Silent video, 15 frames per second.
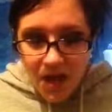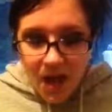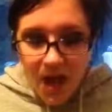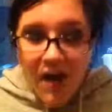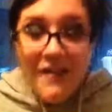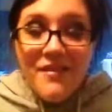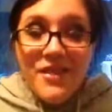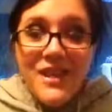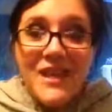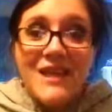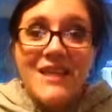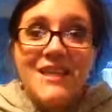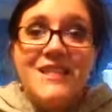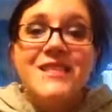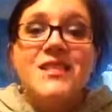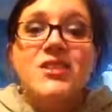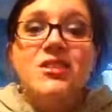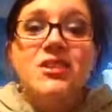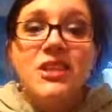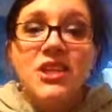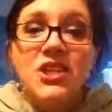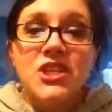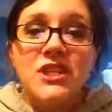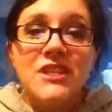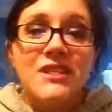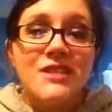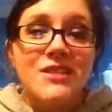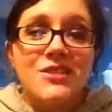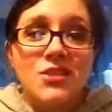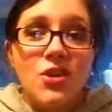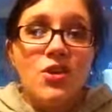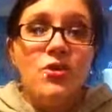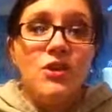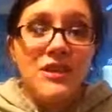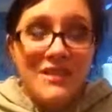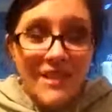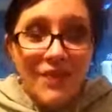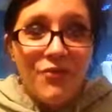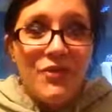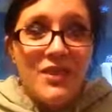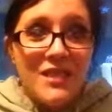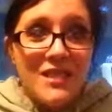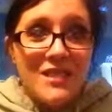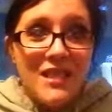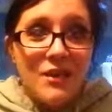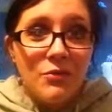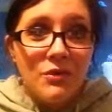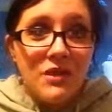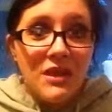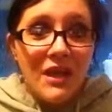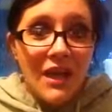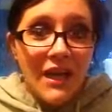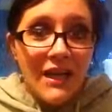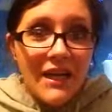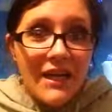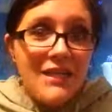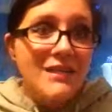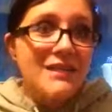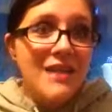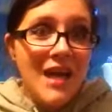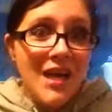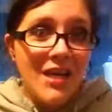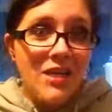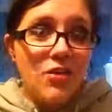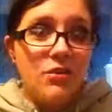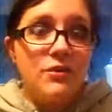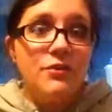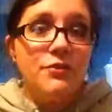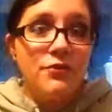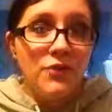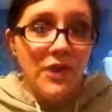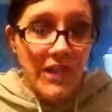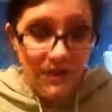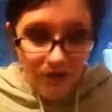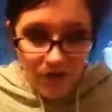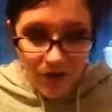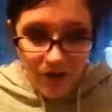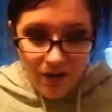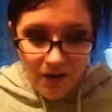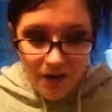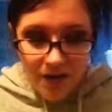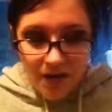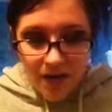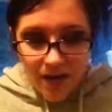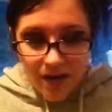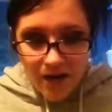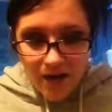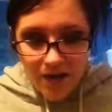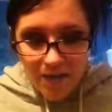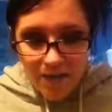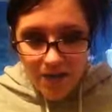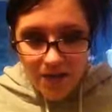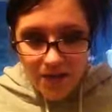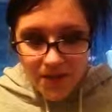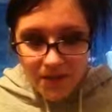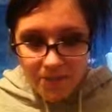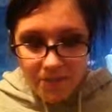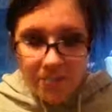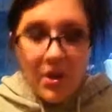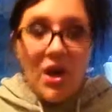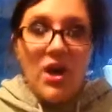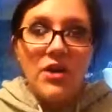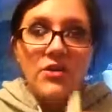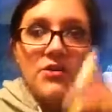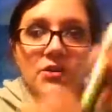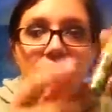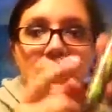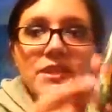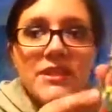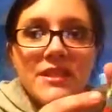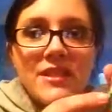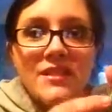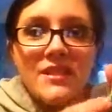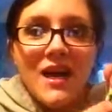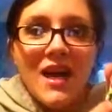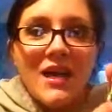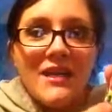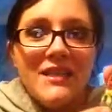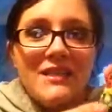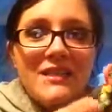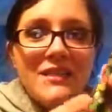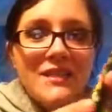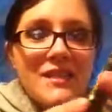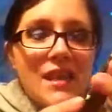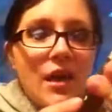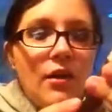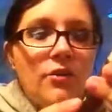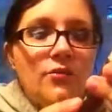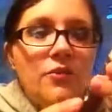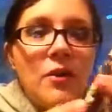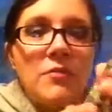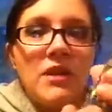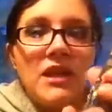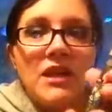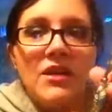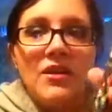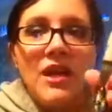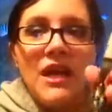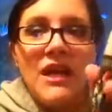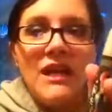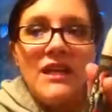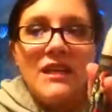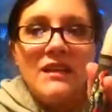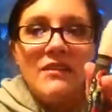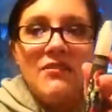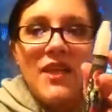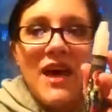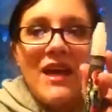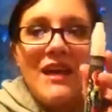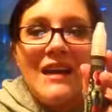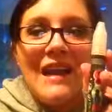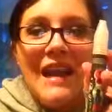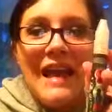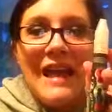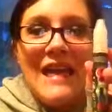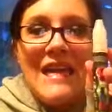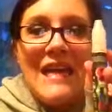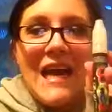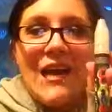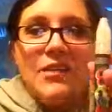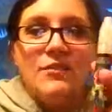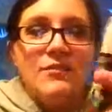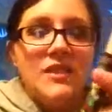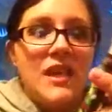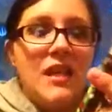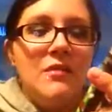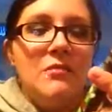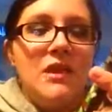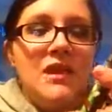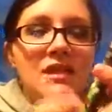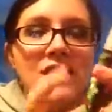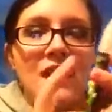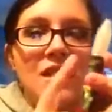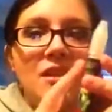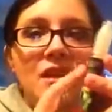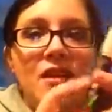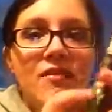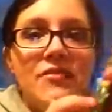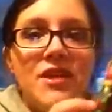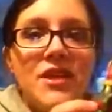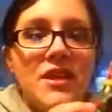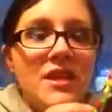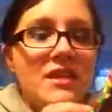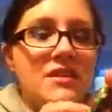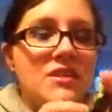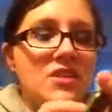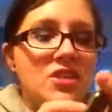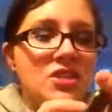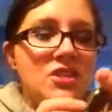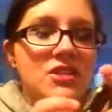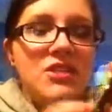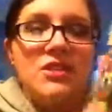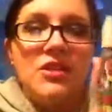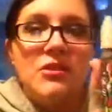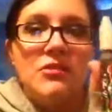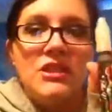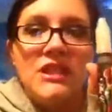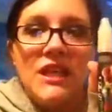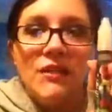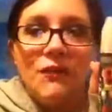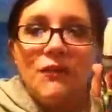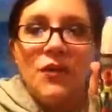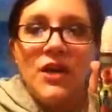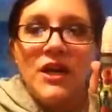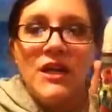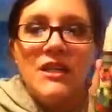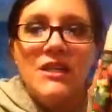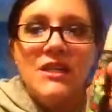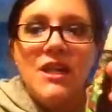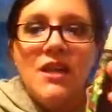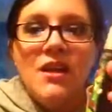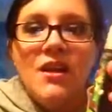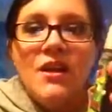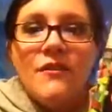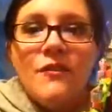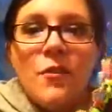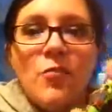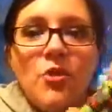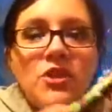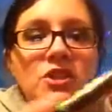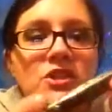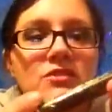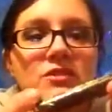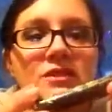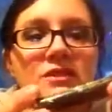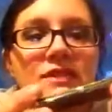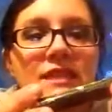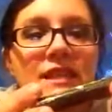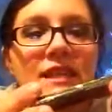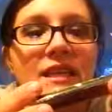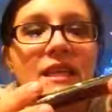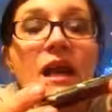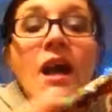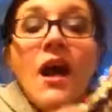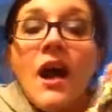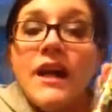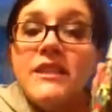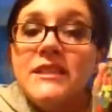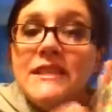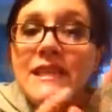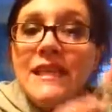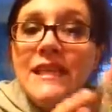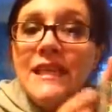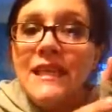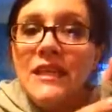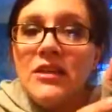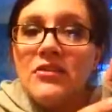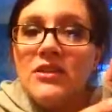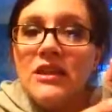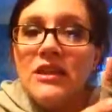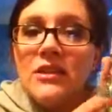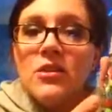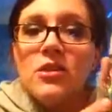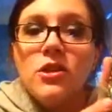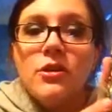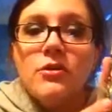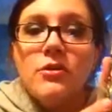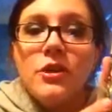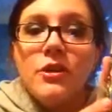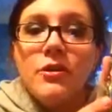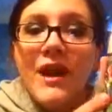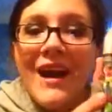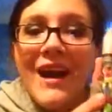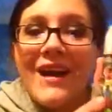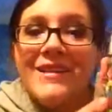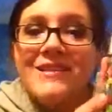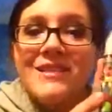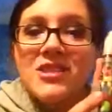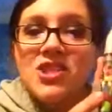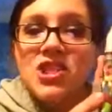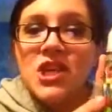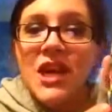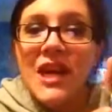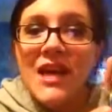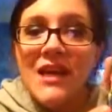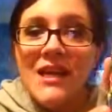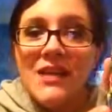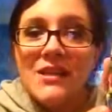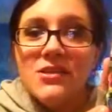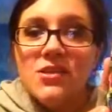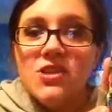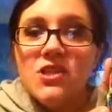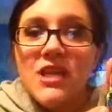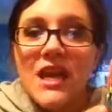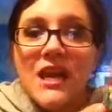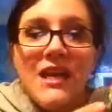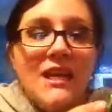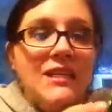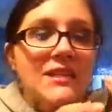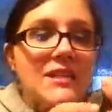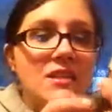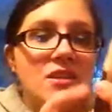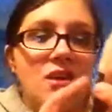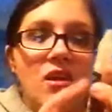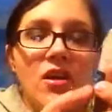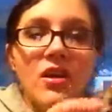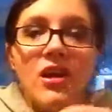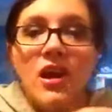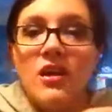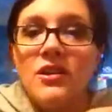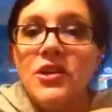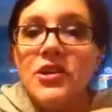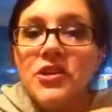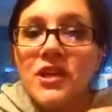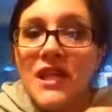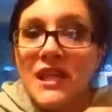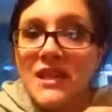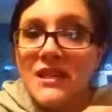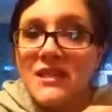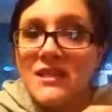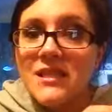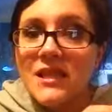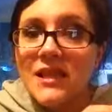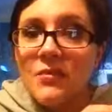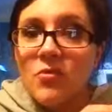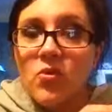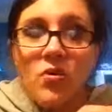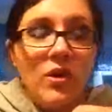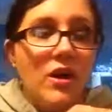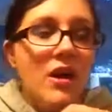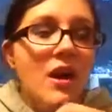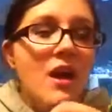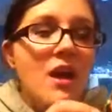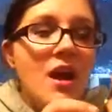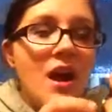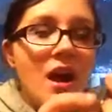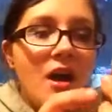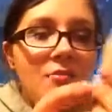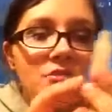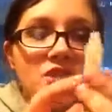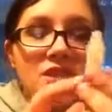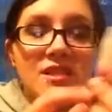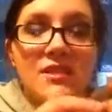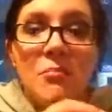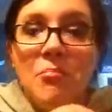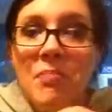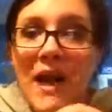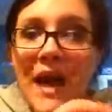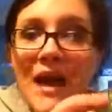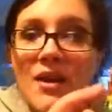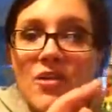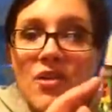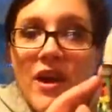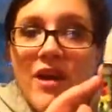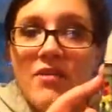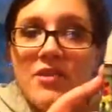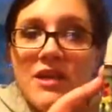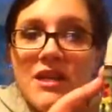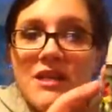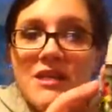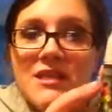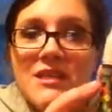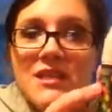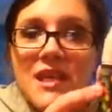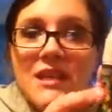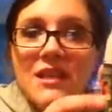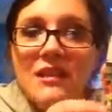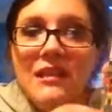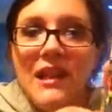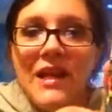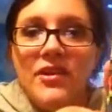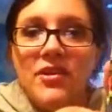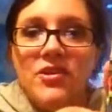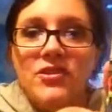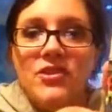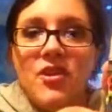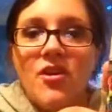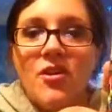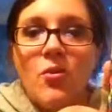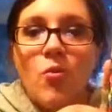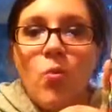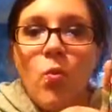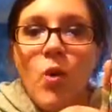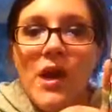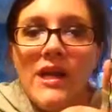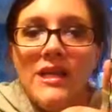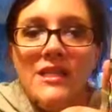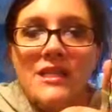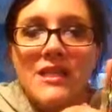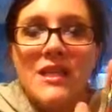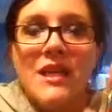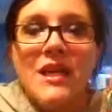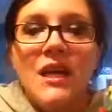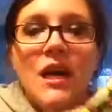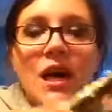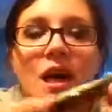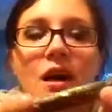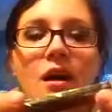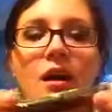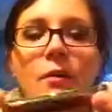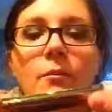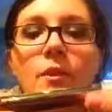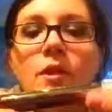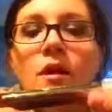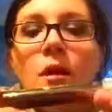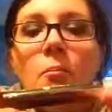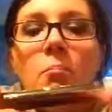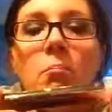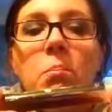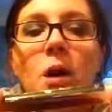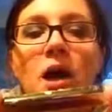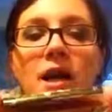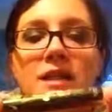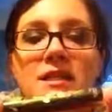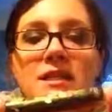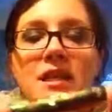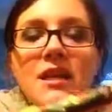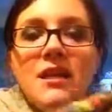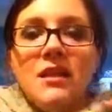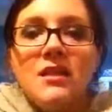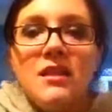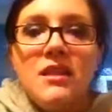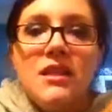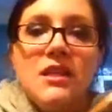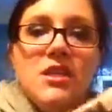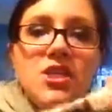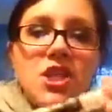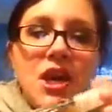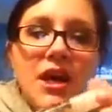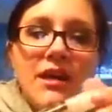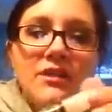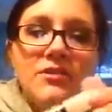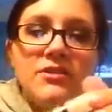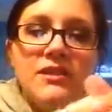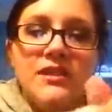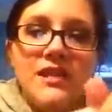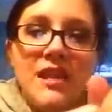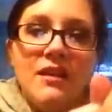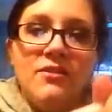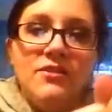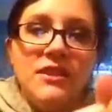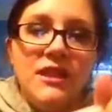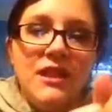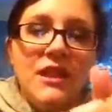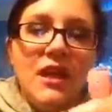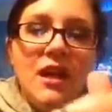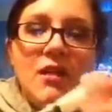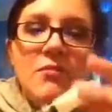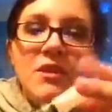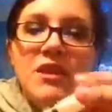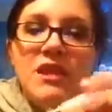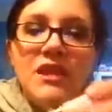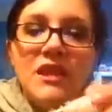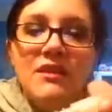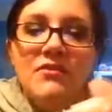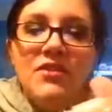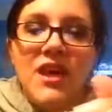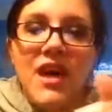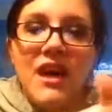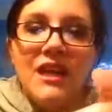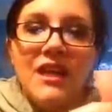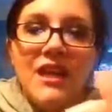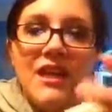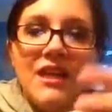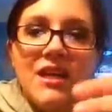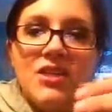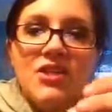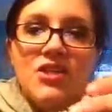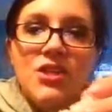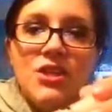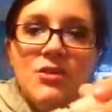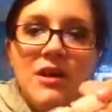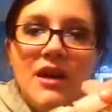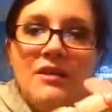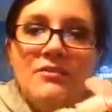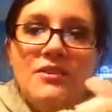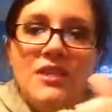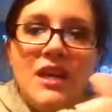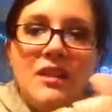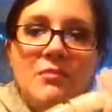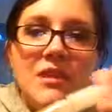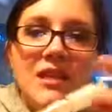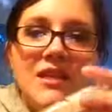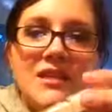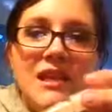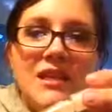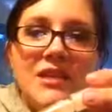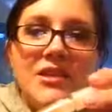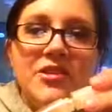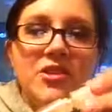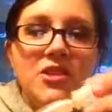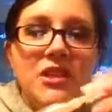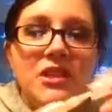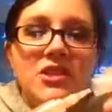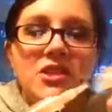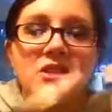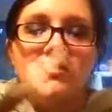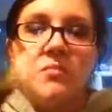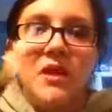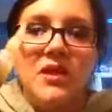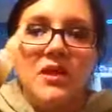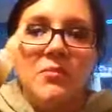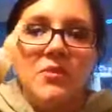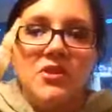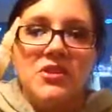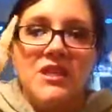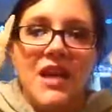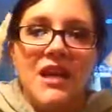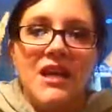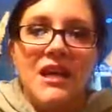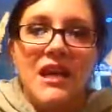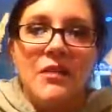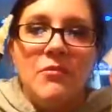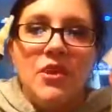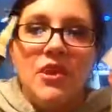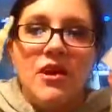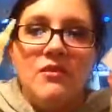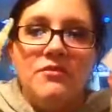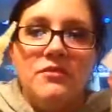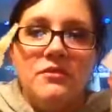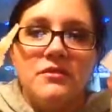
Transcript: I think it is delicious, so definitely staying with the 9 out of 10 on the flavor. The bottle design itself, I'm going to go ahead and give that an 8 out of 10 because I love that it's just, you know, different from what you'd see. I did hear that the logo has changed and it's not colored like this anymore. Just the background is, and the letters are white. But the child safety, I'm going to give that like a 2 out of 10 because I literally just barely pushed that and it came right off.